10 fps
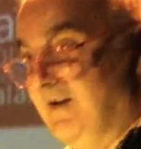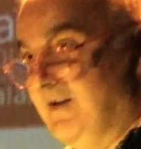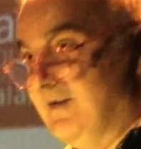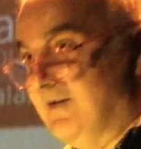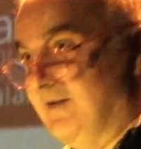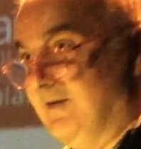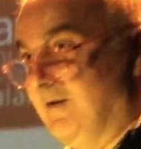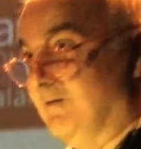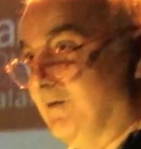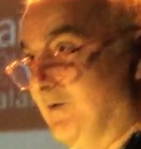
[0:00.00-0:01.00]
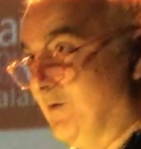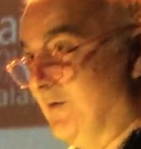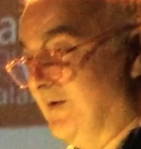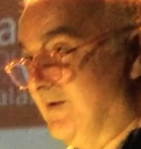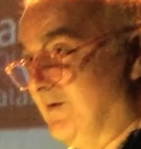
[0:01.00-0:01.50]
said long ago
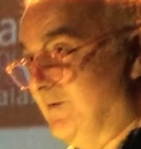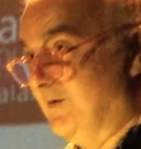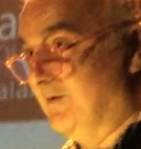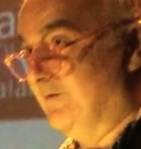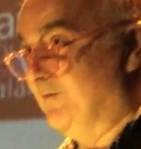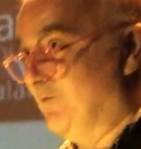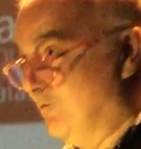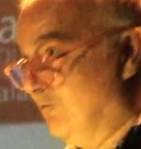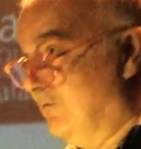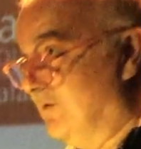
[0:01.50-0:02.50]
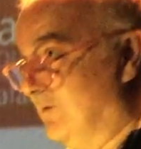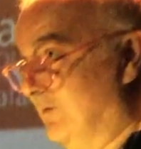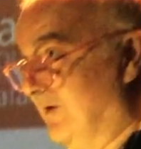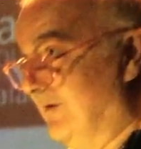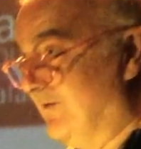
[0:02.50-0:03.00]
that only a fool
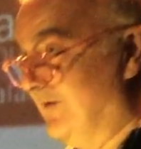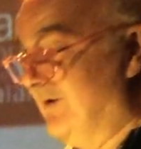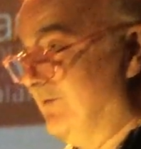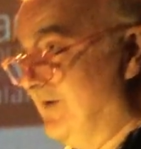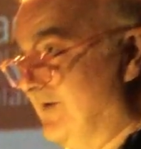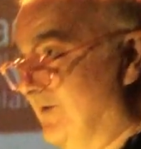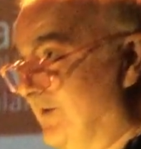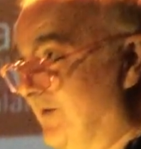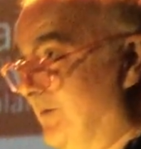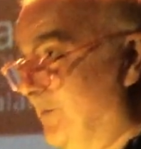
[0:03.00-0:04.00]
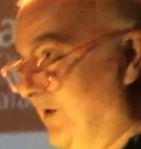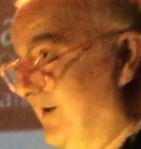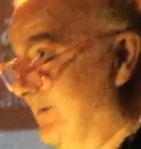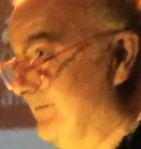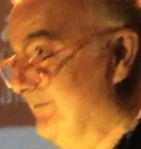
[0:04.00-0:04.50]
would write for any reason other than money.